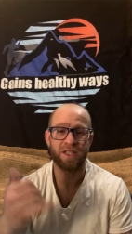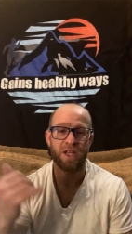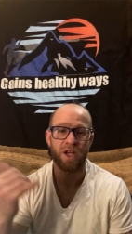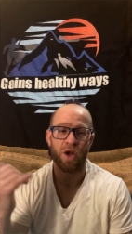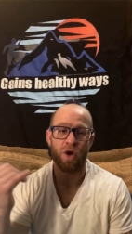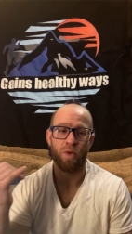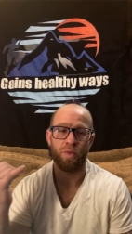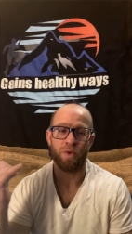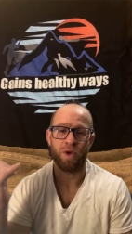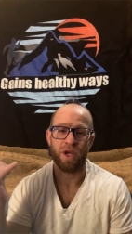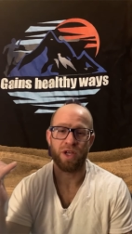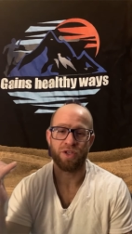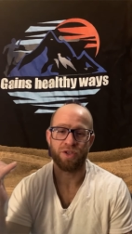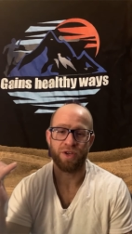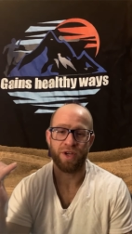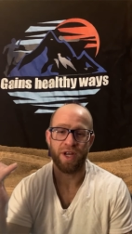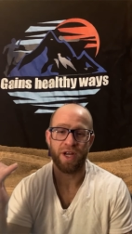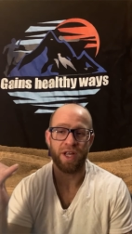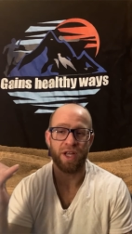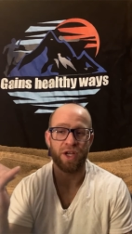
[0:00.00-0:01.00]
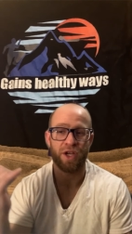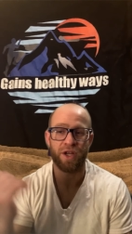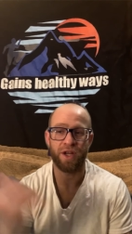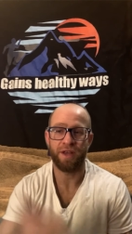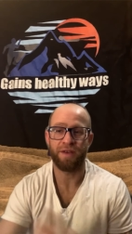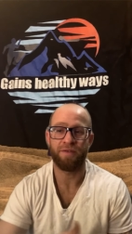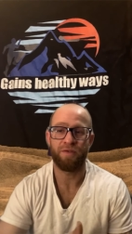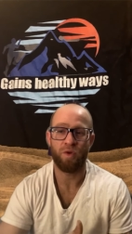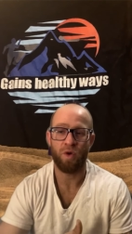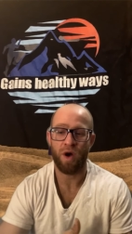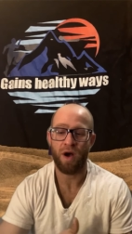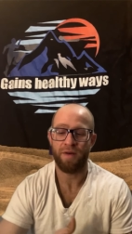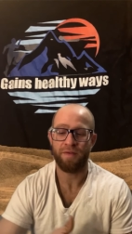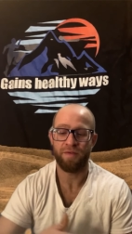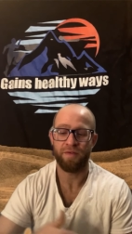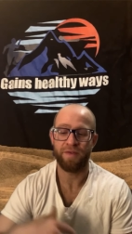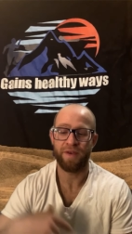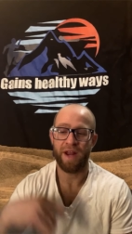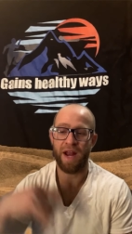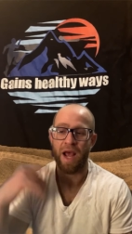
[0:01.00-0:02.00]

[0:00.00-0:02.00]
and I hope you guys are getting good info off of it.